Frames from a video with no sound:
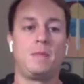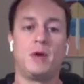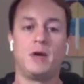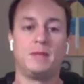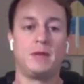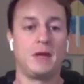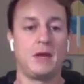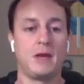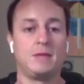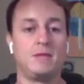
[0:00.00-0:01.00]
But
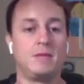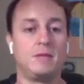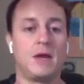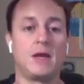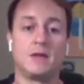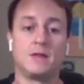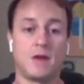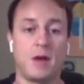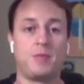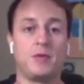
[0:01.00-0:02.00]
it can
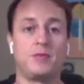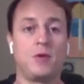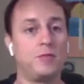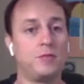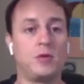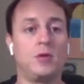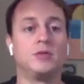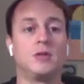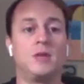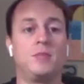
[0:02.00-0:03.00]
stop your throat from
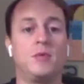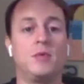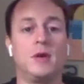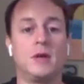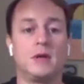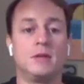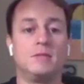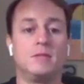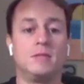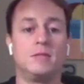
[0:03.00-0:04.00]
closing up, or it
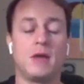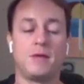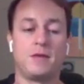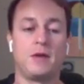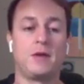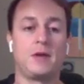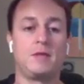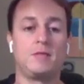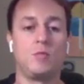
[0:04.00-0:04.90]
can definitely